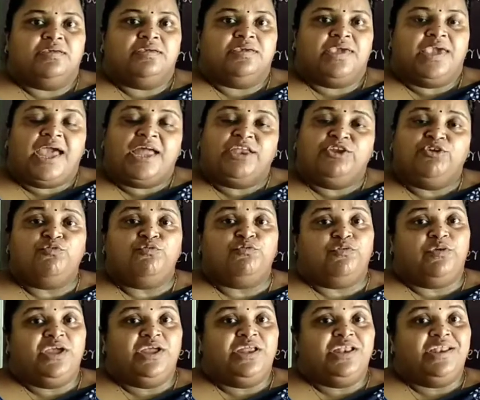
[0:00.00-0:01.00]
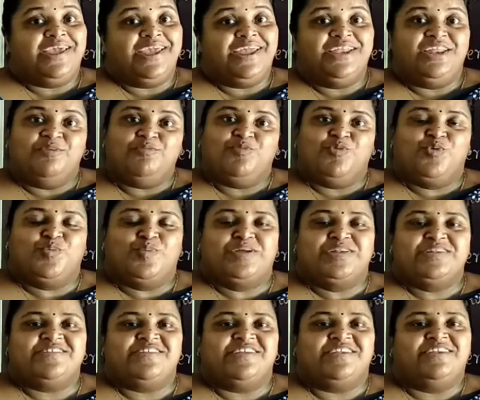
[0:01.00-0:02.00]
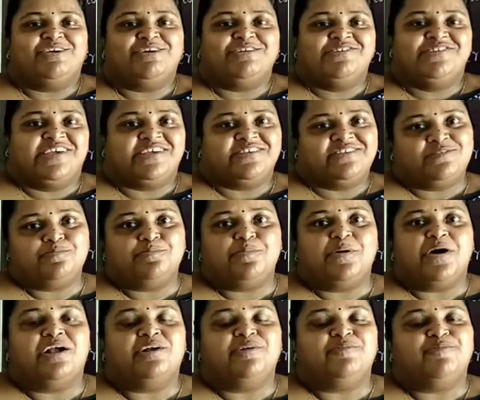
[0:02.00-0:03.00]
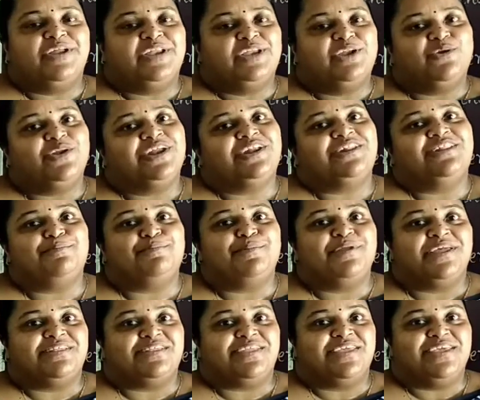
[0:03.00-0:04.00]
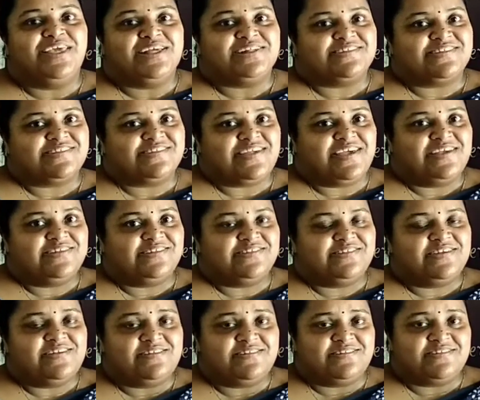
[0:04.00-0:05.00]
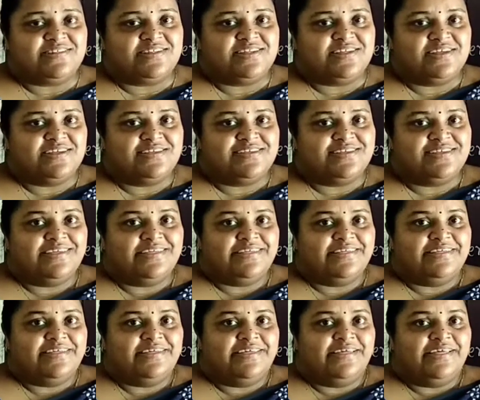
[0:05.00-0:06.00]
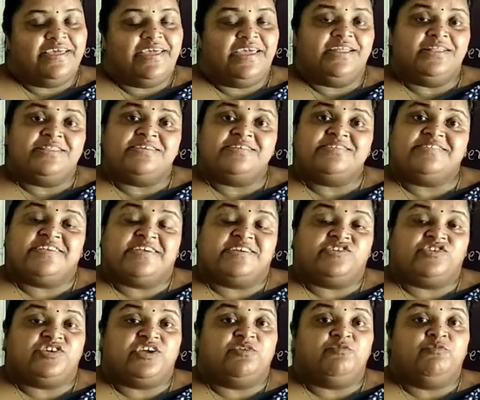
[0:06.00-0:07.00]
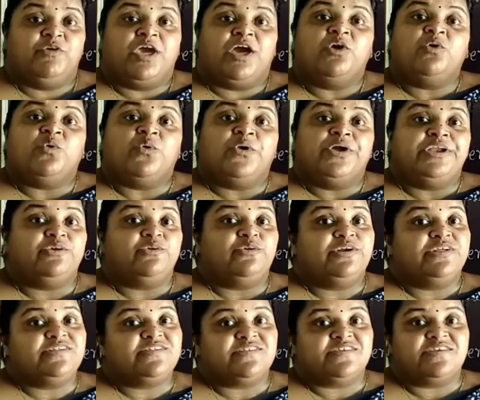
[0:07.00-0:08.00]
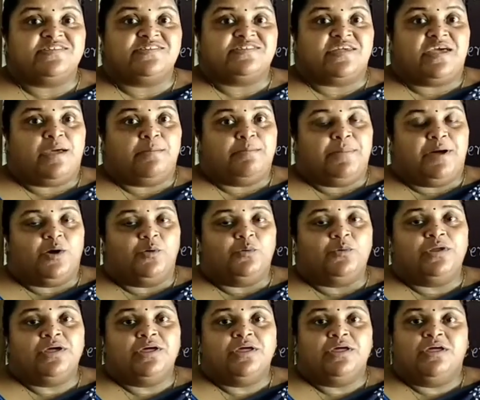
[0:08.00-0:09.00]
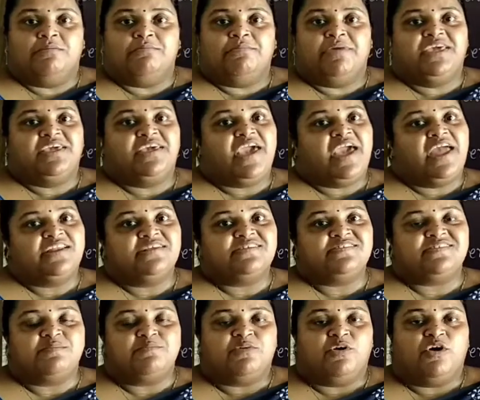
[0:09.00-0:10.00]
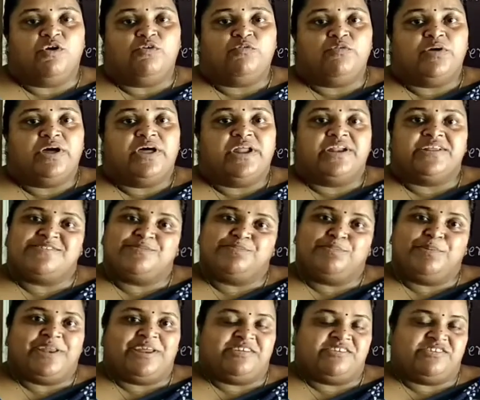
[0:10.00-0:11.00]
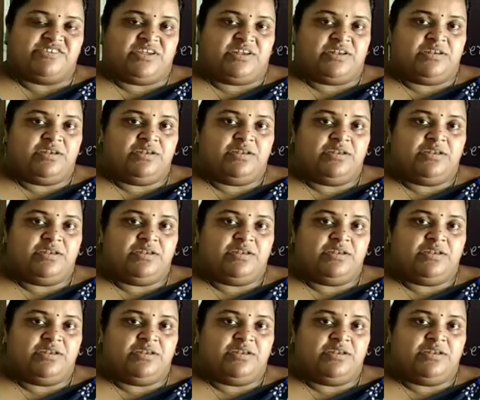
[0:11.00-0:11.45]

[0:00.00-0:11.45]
Can you feel any movements in your chest part when you did the breathing exercises? In this session, we are going to discuss about mechanism of respiration.